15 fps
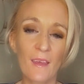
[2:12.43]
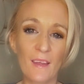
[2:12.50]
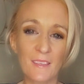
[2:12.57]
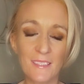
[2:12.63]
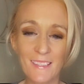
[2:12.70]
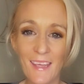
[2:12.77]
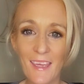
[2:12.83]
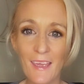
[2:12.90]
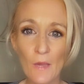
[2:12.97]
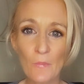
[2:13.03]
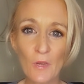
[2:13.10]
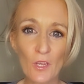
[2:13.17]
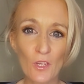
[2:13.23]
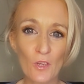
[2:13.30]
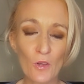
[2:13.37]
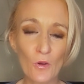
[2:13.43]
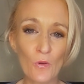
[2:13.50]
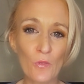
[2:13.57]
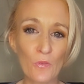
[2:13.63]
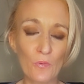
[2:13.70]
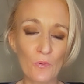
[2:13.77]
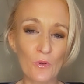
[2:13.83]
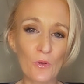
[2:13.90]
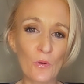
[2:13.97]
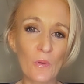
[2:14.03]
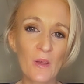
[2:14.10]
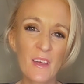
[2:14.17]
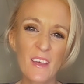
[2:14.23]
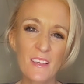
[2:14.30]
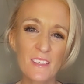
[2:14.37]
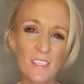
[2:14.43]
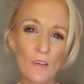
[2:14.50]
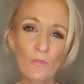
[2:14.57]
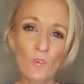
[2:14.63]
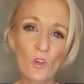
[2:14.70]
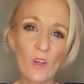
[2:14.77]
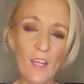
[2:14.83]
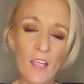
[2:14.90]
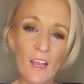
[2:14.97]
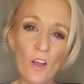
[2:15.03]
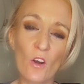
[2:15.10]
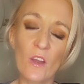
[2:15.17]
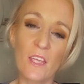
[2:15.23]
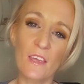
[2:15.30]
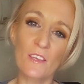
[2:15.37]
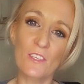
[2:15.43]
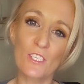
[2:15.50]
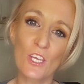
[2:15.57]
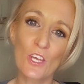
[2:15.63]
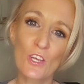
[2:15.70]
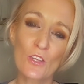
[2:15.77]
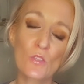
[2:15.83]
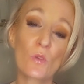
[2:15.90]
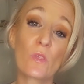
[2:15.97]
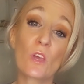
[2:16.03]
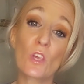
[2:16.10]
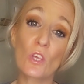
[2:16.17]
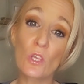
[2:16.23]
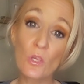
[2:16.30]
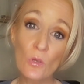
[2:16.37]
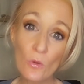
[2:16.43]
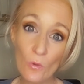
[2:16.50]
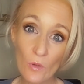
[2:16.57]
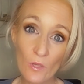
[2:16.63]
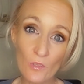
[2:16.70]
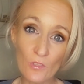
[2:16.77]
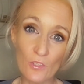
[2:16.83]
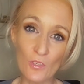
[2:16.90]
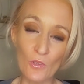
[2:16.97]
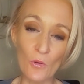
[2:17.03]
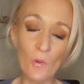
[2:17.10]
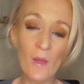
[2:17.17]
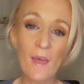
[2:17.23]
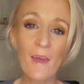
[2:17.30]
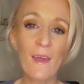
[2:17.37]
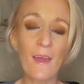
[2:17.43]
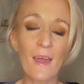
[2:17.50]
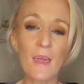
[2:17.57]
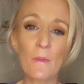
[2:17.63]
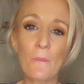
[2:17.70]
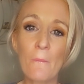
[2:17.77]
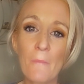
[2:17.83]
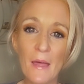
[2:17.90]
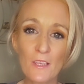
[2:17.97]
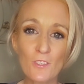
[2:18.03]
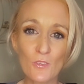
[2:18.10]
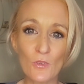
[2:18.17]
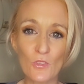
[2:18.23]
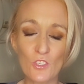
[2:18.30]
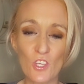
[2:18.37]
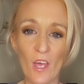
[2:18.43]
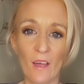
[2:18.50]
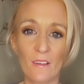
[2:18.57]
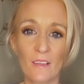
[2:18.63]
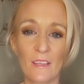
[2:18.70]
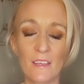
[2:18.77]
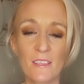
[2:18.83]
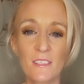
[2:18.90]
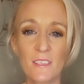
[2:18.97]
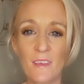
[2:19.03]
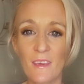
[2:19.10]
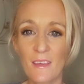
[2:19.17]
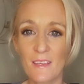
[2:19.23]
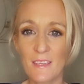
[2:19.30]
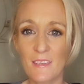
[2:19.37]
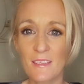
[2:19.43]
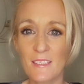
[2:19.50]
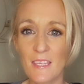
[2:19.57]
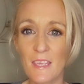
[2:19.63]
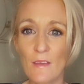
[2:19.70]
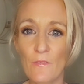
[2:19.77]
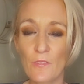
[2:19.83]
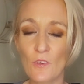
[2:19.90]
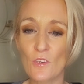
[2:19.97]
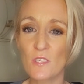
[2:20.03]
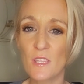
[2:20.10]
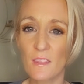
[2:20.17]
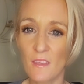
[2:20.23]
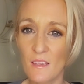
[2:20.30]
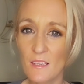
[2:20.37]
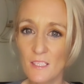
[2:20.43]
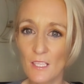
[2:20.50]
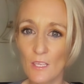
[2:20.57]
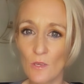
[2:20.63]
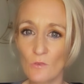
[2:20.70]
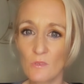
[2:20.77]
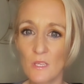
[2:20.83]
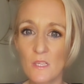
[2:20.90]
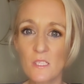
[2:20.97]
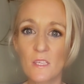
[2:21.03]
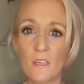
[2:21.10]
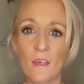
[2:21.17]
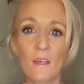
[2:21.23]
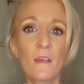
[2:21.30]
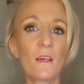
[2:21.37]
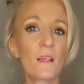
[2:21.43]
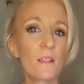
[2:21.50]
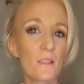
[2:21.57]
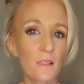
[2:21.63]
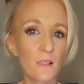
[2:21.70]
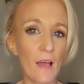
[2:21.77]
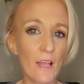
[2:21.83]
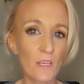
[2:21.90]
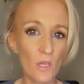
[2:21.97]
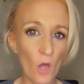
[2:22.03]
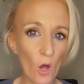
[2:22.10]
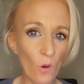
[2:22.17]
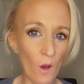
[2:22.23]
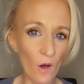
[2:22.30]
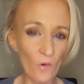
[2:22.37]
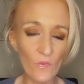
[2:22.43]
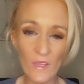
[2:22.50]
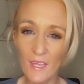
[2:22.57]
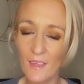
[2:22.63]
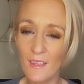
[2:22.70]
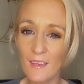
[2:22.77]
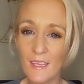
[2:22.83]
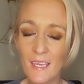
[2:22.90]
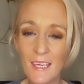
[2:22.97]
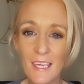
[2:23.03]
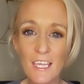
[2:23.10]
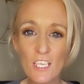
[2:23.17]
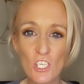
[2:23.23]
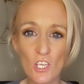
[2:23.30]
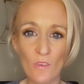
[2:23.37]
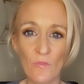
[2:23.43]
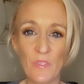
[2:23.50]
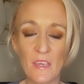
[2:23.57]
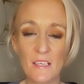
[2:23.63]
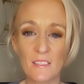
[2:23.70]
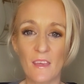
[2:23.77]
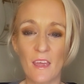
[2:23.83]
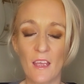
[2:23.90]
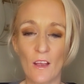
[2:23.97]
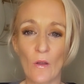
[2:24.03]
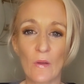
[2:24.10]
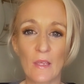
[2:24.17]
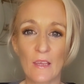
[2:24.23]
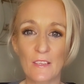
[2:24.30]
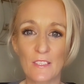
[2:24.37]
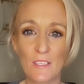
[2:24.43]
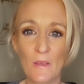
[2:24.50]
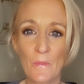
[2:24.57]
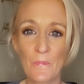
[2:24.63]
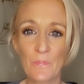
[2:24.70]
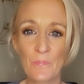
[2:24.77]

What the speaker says: And today I'm going to go through several areas so that you can do a mental checklist to see if there's things that you need to let go of in each of these areas.